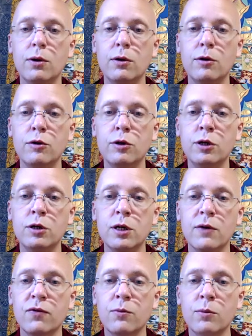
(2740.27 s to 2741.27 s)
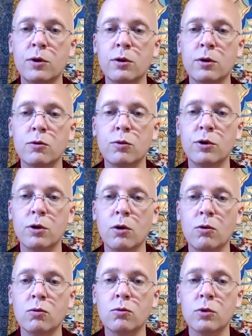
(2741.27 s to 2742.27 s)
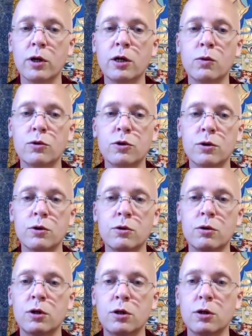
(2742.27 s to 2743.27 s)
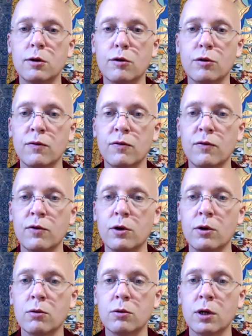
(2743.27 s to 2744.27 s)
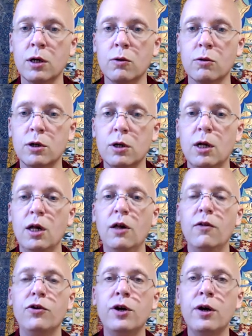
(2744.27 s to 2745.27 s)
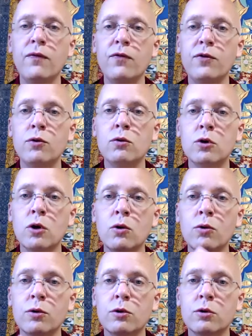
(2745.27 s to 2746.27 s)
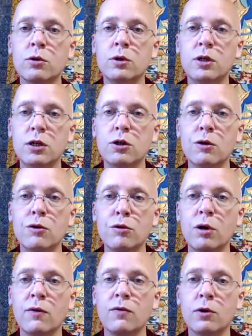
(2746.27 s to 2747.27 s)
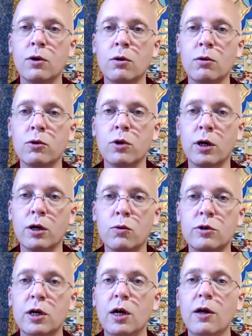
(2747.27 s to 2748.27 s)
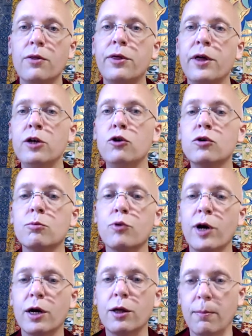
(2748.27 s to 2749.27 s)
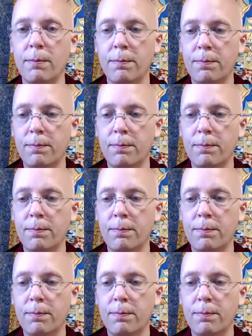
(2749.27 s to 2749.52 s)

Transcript: you need to get familiar with your own language and the traditions of your own language. If you know the traditions of your own language, then you can break them.